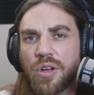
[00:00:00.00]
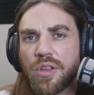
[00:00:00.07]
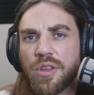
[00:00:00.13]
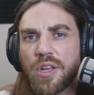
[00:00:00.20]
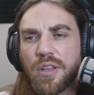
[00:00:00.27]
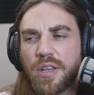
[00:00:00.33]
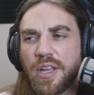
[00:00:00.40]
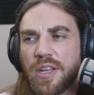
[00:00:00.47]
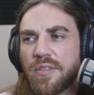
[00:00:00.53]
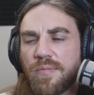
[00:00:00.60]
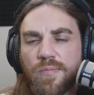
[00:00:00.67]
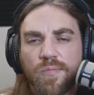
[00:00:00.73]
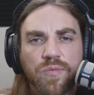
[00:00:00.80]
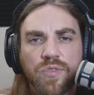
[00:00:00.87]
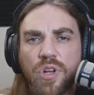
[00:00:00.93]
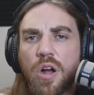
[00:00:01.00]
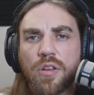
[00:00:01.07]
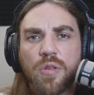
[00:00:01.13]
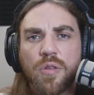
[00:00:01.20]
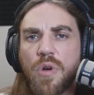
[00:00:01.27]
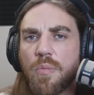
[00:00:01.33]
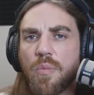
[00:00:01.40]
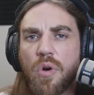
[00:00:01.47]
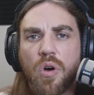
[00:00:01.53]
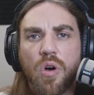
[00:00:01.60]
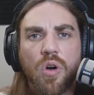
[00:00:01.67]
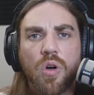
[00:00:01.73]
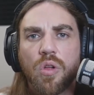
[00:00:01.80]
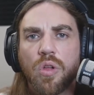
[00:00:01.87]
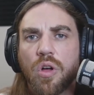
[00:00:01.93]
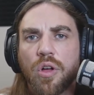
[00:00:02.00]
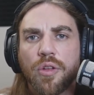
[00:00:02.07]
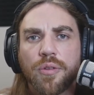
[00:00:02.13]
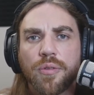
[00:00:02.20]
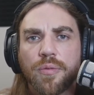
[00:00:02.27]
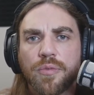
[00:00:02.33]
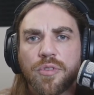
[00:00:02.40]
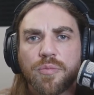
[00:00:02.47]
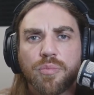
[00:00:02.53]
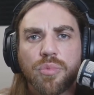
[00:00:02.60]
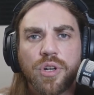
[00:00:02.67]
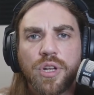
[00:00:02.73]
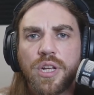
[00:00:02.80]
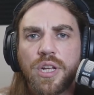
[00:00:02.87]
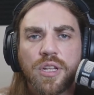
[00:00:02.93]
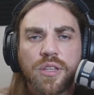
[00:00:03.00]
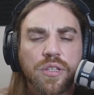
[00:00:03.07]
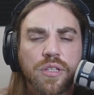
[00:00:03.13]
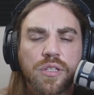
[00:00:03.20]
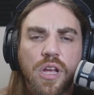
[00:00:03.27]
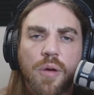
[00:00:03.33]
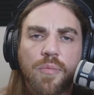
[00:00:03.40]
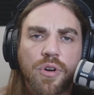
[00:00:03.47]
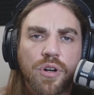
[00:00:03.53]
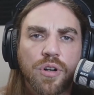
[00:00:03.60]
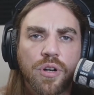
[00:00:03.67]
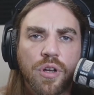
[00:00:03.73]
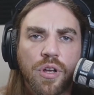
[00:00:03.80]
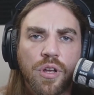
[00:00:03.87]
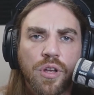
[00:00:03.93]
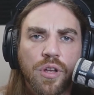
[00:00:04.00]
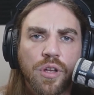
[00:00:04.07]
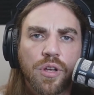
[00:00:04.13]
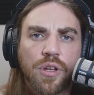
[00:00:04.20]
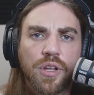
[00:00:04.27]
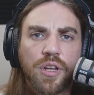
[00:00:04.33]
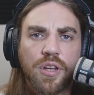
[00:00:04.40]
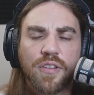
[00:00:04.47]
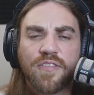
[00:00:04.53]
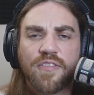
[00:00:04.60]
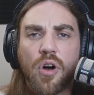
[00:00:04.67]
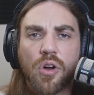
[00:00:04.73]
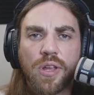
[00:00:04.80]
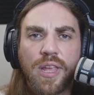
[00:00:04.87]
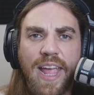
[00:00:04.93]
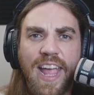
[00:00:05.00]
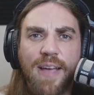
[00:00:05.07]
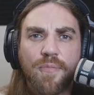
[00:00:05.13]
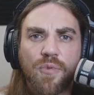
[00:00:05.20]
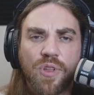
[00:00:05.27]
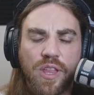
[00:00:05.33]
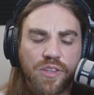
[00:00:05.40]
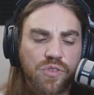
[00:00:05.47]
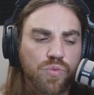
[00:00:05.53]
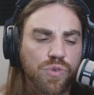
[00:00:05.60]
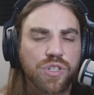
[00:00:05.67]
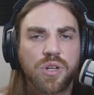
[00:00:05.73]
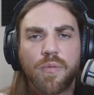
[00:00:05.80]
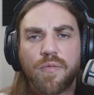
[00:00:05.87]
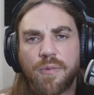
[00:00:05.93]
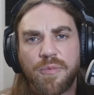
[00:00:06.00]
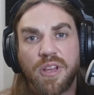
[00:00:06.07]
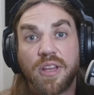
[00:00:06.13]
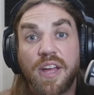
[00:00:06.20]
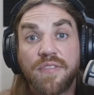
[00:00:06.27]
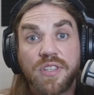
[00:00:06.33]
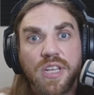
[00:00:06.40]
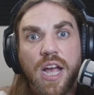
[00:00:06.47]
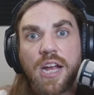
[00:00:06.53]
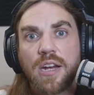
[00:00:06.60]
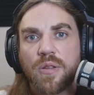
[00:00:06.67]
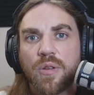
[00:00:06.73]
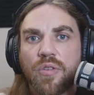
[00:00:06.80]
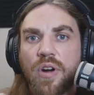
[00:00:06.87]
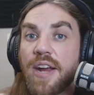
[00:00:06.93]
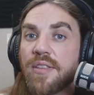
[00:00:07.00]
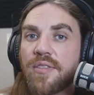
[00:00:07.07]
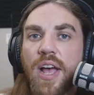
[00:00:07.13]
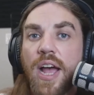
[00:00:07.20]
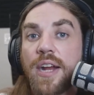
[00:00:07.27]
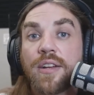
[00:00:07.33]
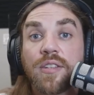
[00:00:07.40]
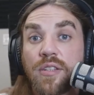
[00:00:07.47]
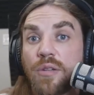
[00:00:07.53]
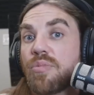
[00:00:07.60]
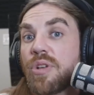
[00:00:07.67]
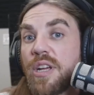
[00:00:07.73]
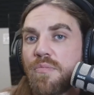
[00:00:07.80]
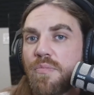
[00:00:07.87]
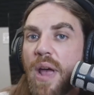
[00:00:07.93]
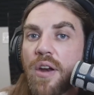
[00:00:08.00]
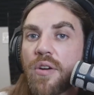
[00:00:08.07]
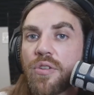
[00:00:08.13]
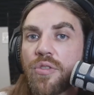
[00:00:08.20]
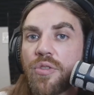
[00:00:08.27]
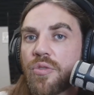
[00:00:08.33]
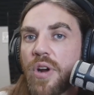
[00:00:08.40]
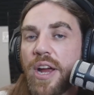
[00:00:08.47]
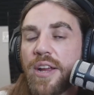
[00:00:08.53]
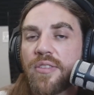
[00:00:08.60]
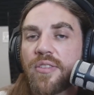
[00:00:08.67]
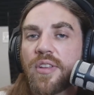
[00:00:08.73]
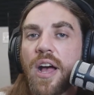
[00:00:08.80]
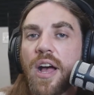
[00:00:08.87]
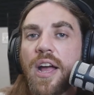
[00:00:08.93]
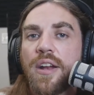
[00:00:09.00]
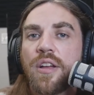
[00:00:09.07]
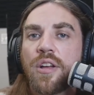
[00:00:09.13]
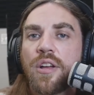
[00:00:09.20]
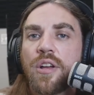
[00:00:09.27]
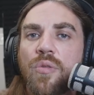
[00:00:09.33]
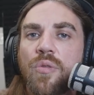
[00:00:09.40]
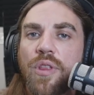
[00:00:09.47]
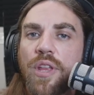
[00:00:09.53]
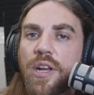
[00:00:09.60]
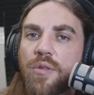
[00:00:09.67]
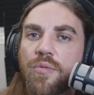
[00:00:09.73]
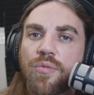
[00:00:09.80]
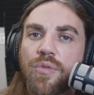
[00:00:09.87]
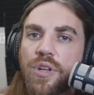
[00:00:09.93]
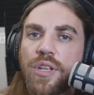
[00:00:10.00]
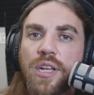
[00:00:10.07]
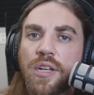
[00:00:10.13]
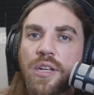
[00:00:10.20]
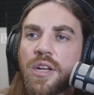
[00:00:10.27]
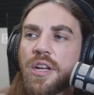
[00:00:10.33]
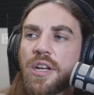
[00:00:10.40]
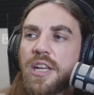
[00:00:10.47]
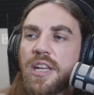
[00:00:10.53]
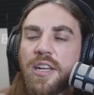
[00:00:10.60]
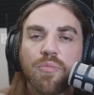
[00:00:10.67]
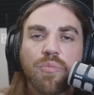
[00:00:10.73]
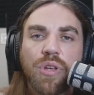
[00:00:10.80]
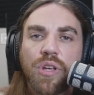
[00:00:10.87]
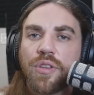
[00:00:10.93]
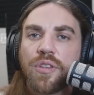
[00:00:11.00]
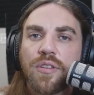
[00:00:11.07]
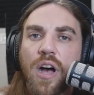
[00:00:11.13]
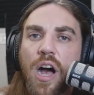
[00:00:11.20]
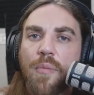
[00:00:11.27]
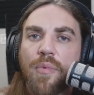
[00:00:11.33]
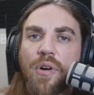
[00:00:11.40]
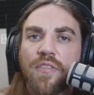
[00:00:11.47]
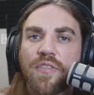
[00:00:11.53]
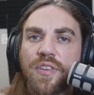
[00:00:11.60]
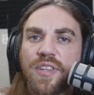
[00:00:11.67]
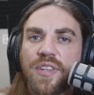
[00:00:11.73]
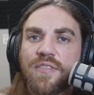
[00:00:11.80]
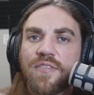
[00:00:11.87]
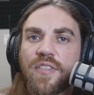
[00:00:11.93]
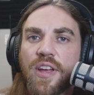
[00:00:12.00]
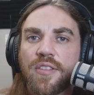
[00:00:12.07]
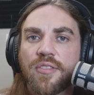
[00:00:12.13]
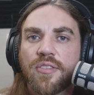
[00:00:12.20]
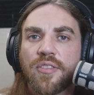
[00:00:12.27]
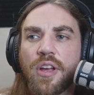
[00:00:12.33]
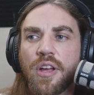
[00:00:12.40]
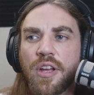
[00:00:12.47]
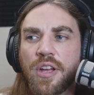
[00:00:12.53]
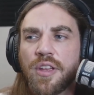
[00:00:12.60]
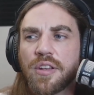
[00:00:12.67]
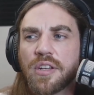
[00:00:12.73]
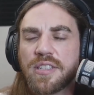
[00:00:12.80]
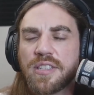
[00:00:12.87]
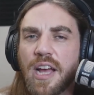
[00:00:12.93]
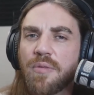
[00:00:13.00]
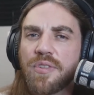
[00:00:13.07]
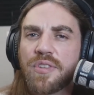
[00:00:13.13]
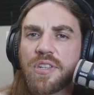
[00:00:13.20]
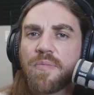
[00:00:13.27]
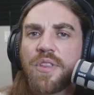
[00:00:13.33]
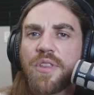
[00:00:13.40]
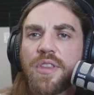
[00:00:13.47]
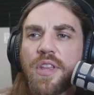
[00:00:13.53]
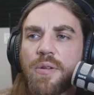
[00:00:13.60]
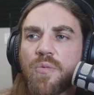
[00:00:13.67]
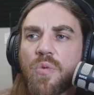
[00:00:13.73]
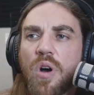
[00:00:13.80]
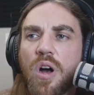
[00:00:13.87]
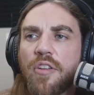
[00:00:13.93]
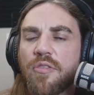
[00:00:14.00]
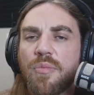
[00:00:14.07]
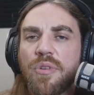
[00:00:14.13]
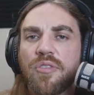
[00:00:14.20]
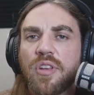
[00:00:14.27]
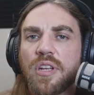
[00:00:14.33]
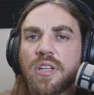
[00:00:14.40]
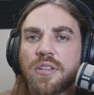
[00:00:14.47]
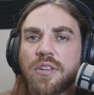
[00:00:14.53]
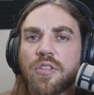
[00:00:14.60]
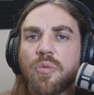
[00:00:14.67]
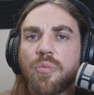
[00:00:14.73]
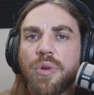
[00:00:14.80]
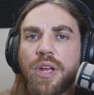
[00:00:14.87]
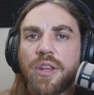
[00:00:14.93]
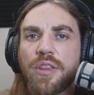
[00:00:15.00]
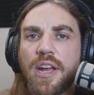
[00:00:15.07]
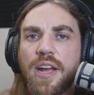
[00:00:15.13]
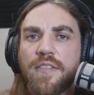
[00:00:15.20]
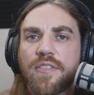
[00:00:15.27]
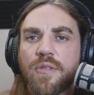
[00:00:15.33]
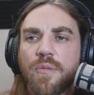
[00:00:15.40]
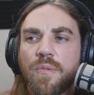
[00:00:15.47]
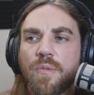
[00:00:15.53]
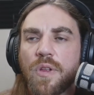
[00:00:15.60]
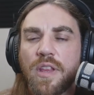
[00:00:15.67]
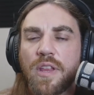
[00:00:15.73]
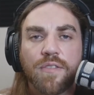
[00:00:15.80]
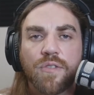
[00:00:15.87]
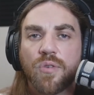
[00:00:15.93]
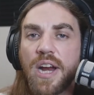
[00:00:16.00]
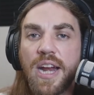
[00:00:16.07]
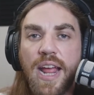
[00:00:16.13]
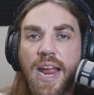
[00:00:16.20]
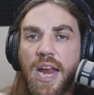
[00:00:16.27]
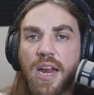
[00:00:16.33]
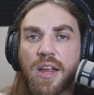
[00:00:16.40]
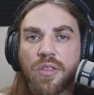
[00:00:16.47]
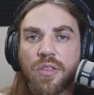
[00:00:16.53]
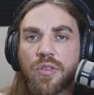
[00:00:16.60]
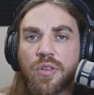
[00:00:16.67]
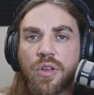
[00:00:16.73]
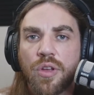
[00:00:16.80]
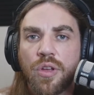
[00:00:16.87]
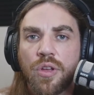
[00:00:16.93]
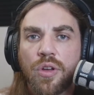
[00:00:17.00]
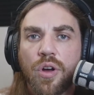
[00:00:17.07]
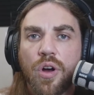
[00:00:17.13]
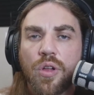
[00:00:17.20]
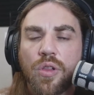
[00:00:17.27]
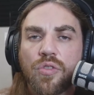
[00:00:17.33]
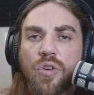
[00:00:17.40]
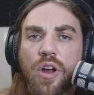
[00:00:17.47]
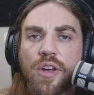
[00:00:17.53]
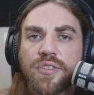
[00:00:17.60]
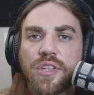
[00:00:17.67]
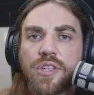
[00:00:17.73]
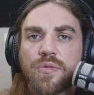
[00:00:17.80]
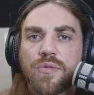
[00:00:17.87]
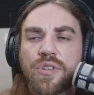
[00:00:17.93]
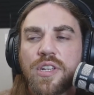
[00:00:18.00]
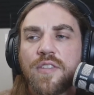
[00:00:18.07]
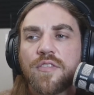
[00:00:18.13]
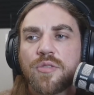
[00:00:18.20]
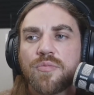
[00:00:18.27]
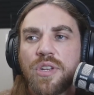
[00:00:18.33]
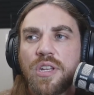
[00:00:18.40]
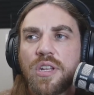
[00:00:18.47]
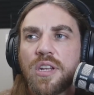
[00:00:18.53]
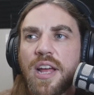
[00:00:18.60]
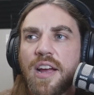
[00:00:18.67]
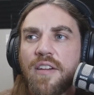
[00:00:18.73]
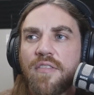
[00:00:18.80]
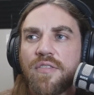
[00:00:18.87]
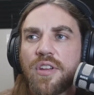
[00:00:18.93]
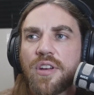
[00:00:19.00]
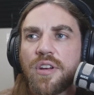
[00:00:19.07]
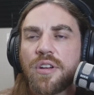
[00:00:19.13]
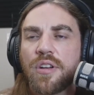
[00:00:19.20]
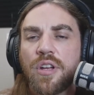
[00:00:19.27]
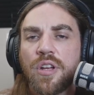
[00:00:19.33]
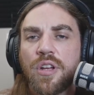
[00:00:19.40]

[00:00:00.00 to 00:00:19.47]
They talked him up all spring and in the summer and into fall camp, where they switched him from the left side to the right side because he played better on the right side, where he could peel the top off the defense. Because that was something that was missing a little bit. They have great hands all across these receivers, but you didn't have the